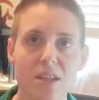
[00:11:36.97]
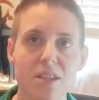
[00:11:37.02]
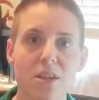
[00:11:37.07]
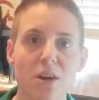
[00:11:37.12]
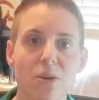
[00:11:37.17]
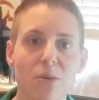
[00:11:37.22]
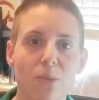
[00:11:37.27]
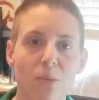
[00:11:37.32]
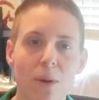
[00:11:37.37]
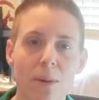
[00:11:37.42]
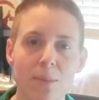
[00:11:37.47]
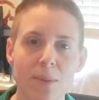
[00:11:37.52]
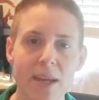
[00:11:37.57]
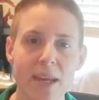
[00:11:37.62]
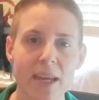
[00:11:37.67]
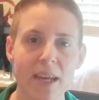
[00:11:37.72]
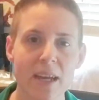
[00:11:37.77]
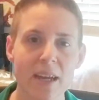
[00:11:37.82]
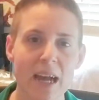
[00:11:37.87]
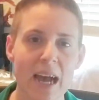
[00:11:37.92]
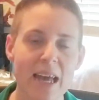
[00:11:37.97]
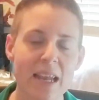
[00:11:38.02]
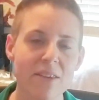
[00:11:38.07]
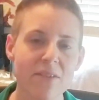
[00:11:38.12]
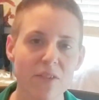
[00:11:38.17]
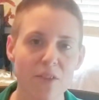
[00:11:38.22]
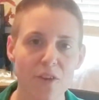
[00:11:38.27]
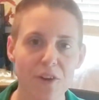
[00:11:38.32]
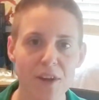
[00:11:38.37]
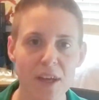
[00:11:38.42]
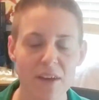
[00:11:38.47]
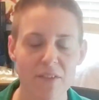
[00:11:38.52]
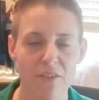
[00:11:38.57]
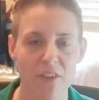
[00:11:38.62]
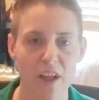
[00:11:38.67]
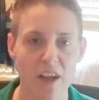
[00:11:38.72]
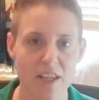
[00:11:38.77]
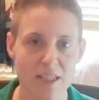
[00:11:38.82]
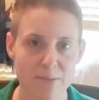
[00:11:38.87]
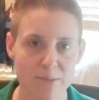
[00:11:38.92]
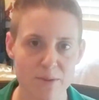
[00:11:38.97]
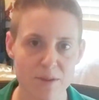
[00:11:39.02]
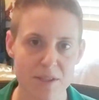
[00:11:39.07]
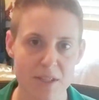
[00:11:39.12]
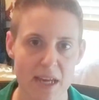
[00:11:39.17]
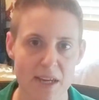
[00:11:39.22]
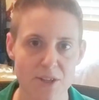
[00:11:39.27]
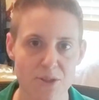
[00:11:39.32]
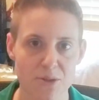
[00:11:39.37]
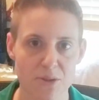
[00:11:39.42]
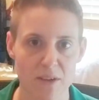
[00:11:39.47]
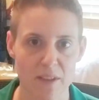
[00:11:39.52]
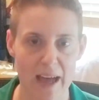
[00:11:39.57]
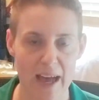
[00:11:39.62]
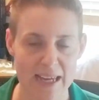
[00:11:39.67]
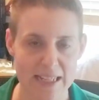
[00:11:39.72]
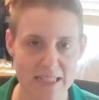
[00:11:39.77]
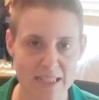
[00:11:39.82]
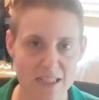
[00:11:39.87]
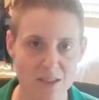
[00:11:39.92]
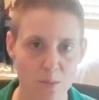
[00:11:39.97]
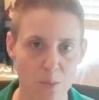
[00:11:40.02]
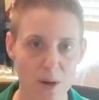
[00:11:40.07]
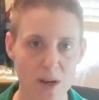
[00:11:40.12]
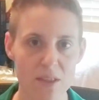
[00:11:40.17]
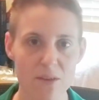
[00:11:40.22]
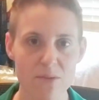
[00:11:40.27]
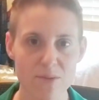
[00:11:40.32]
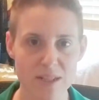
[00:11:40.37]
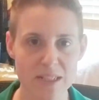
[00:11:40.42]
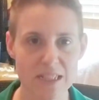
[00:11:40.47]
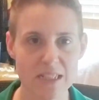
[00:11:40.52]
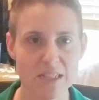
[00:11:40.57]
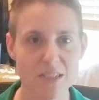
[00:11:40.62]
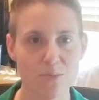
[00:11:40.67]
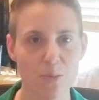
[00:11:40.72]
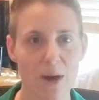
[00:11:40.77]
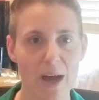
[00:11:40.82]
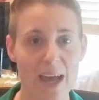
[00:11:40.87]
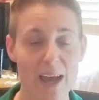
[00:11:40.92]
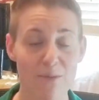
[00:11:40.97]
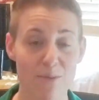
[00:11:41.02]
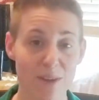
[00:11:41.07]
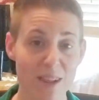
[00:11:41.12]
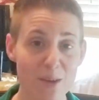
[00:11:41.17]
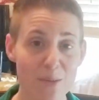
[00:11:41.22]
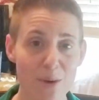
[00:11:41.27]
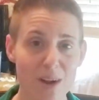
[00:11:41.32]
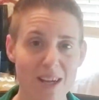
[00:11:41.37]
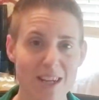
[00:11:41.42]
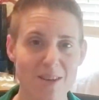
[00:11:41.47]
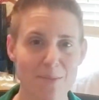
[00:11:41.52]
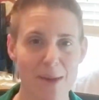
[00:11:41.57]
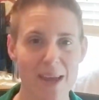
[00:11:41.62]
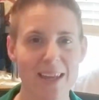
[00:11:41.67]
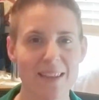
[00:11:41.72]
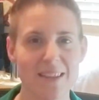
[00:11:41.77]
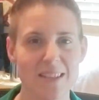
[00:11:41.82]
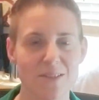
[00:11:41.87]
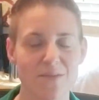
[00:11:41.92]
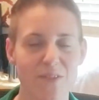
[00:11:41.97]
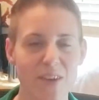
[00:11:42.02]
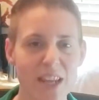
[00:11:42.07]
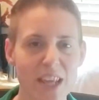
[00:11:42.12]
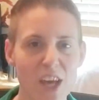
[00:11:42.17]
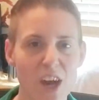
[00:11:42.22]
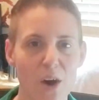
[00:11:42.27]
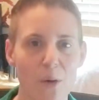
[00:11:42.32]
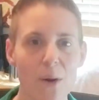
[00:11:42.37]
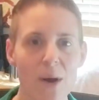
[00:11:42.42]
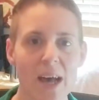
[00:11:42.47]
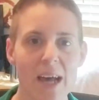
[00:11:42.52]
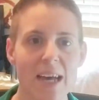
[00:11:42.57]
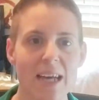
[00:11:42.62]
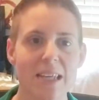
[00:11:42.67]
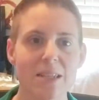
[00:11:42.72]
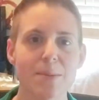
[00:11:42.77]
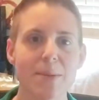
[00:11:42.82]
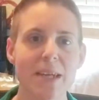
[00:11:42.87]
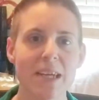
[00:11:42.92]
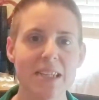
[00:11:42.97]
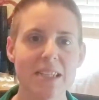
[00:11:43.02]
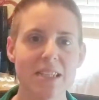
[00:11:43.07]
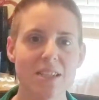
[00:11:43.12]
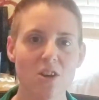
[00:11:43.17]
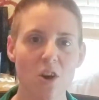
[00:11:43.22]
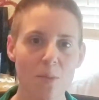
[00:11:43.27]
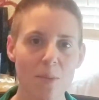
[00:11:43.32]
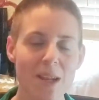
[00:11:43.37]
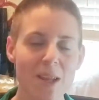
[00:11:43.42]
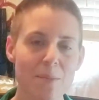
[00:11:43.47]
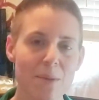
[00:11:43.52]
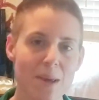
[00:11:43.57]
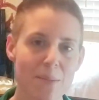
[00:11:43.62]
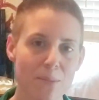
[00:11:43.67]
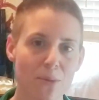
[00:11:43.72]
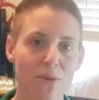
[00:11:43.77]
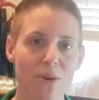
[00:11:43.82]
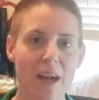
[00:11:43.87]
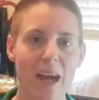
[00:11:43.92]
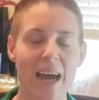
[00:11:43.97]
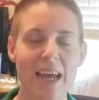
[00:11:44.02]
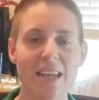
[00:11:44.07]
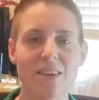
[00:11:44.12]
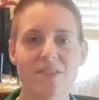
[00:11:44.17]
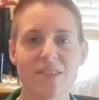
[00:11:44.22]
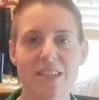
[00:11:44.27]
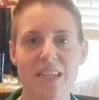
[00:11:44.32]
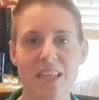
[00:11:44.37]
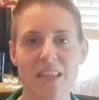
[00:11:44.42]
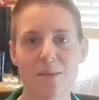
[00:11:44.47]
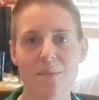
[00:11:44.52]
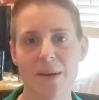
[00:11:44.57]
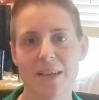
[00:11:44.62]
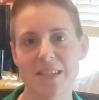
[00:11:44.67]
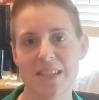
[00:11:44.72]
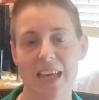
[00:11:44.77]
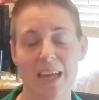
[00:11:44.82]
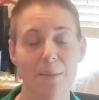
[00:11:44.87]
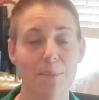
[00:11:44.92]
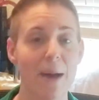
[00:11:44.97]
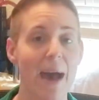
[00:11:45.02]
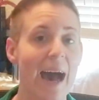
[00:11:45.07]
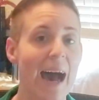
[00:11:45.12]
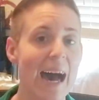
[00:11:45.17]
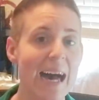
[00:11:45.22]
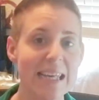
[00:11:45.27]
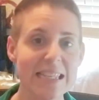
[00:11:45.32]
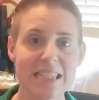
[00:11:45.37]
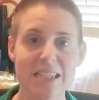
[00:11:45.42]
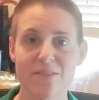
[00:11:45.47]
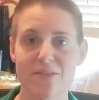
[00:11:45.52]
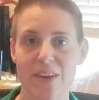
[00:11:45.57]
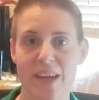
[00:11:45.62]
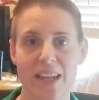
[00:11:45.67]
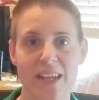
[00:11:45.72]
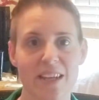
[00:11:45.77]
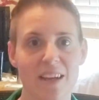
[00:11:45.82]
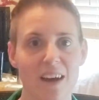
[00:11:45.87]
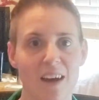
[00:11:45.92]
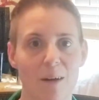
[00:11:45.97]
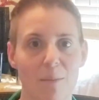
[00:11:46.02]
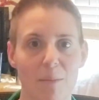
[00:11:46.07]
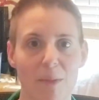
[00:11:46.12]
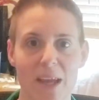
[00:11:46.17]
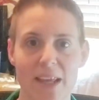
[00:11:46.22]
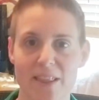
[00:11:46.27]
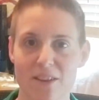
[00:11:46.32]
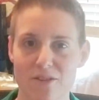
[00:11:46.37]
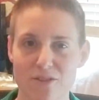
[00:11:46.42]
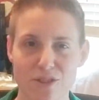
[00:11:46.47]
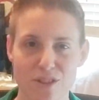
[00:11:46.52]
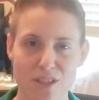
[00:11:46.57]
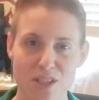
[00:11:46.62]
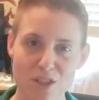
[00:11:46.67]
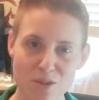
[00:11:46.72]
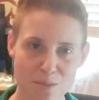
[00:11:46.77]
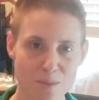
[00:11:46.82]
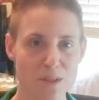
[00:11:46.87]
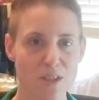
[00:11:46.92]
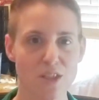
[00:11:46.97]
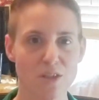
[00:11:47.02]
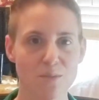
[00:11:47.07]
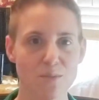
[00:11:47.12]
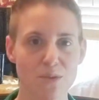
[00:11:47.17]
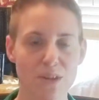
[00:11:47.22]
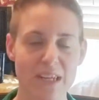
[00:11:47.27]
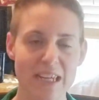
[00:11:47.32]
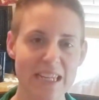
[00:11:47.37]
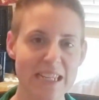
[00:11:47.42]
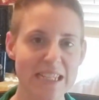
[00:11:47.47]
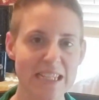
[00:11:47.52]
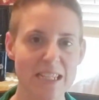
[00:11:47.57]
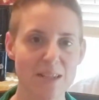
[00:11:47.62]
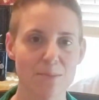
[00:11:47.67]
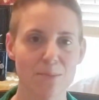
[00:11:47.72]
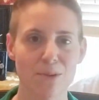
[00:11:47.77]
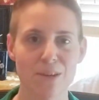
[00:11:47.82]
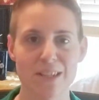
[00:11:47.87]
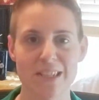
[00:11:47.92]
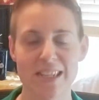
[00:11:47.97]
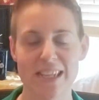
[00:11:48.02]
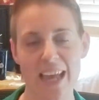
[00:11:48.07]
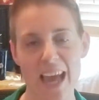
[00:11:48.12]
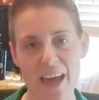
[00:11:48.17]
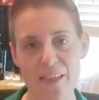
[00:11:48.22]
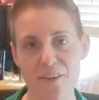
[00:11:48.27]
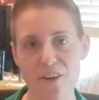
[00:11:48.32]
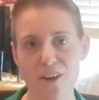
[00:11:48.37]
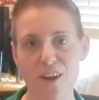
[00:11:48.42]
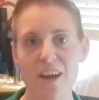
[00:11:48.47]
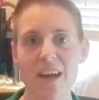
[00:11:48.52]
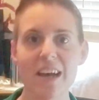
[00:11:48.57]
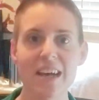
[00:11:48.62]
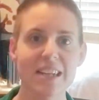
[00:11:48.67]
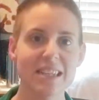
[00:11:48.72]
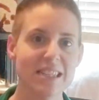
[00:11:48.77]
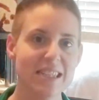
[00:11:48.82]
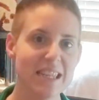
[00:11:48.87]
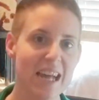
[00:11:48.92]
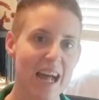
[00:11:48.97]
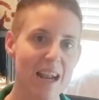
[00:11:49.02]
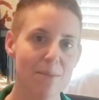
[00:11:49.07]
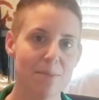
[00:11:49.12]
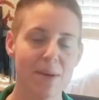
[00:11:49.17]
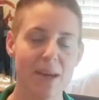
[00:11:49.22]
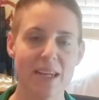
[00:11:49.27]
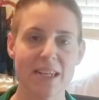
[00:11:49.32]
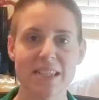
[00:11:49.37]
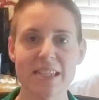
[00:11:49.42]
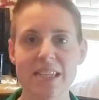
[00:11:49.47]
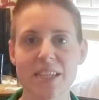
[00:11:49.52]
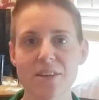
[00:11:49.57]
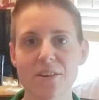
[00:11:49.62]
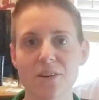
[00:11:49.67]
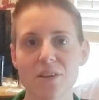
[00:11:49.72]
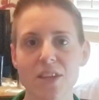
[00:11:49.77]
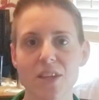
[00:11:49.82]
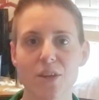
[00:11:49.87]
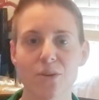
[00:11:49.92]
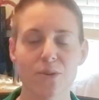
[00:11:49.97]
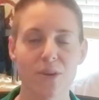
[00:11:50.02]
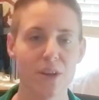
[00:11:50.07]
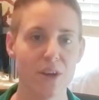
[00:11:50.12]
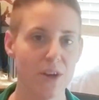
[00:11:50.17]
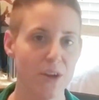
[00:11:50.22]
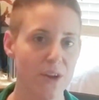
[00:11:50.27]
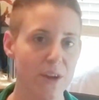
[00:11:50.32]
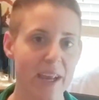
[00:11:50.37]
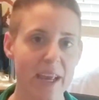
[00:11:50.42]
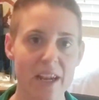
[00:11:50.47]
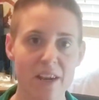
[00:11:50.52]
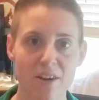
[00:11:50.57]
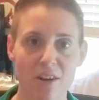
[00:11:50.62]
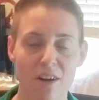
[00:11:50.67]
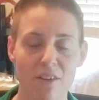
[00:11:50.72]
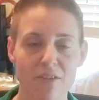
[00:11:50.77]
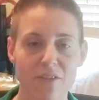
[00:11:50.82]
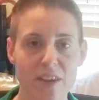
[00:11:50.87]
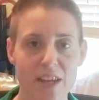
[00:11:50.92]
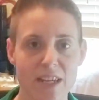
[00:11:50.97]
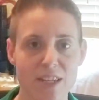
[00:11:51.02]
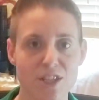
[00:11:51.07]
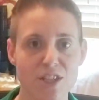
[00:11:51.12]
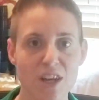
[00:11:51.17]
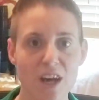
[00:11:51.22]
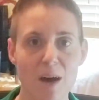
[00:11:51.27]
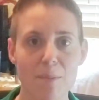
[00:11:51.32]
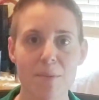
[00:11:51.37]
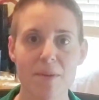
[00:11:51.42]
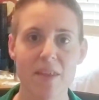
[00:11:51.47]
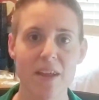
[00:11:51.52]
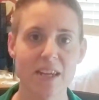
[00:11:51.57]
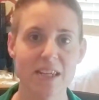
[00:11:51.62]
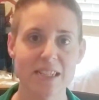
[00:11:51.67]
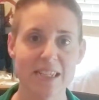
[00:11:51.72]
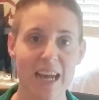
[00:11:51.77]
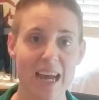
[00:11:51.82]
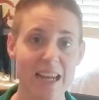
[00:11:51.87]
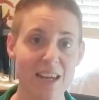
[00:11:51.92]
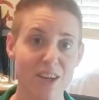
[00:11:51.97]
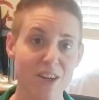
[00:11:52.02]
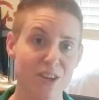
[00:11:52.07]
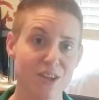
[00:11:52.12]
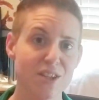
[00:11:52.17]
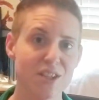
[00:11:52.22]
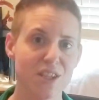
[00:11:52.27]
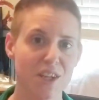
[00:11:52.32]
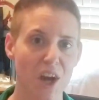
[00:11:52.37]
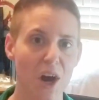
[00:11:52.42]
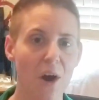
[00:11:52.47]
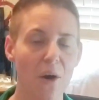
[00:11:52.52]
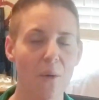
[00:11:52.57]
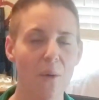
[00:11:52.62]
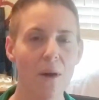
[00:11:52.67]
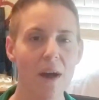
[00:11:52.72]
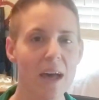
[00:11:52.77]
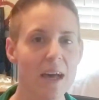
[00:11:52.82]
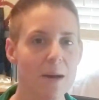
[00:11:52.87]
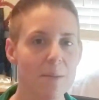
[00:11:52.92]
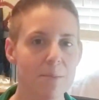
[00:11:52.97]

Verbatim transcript: So when we kind of look at flexible schedule classes, and one of the reasons why I really wanted to make this video is because so many people kind of see them as like passive income, like they're just super, super easy to put together. It's not a big deal. You know, you get it all finished up and then it's kind of good to go.